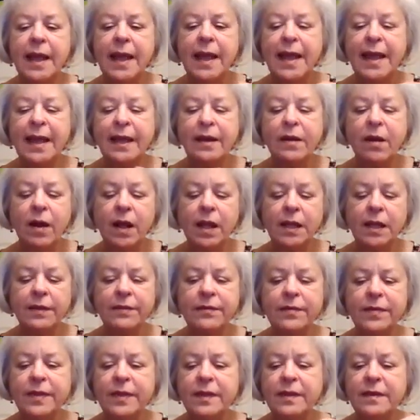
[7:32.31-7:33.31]
And all
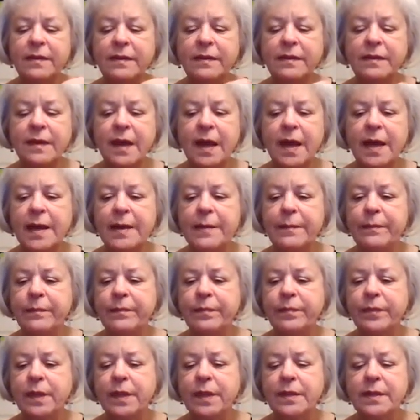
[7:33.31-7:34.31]
of these
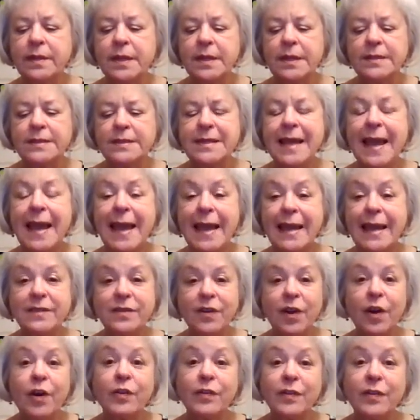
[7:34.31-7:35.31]
um, tags
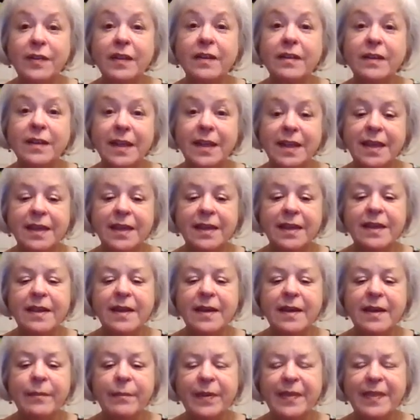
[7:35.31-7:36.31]
are silky,
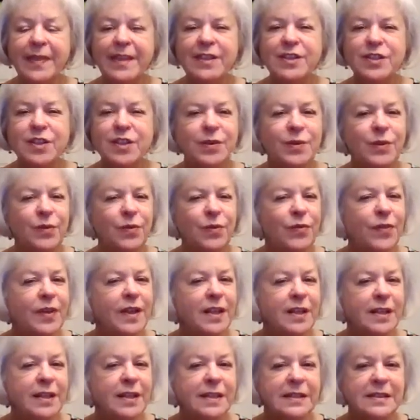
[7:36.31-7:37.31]
but they do
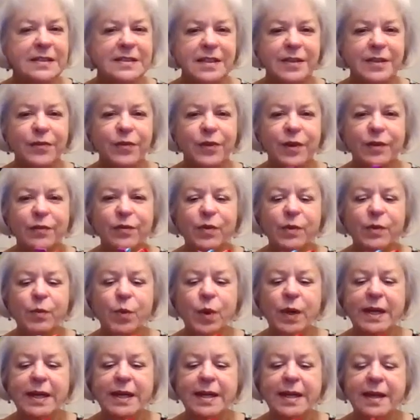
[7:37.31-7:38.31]
feel a little different from
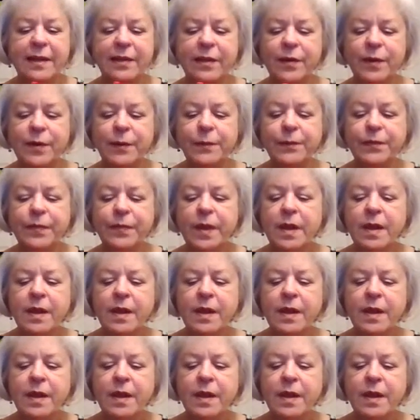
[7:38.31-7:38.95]
one another.